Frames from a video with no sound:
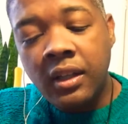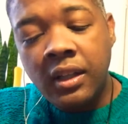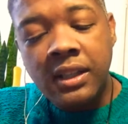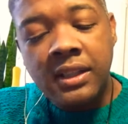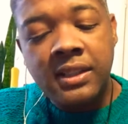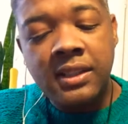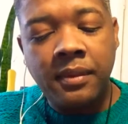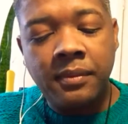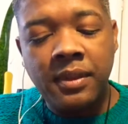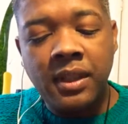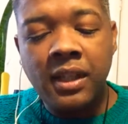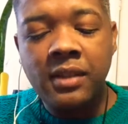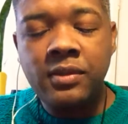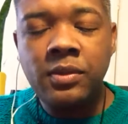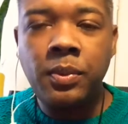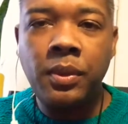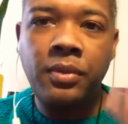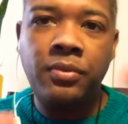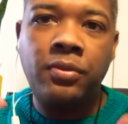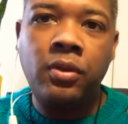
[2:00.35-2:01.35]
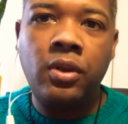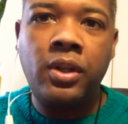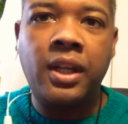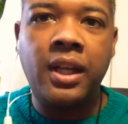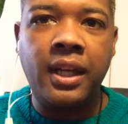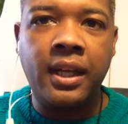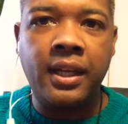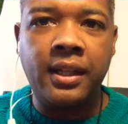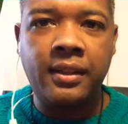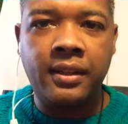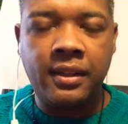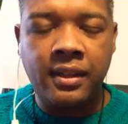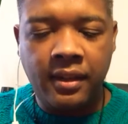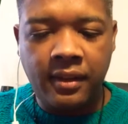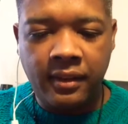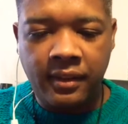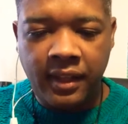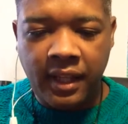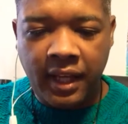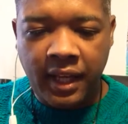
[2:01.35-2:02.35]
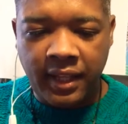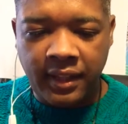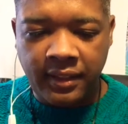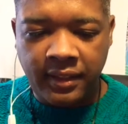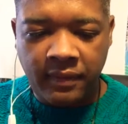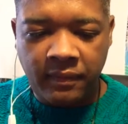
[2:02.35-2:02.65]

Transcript: Sometimes we forget that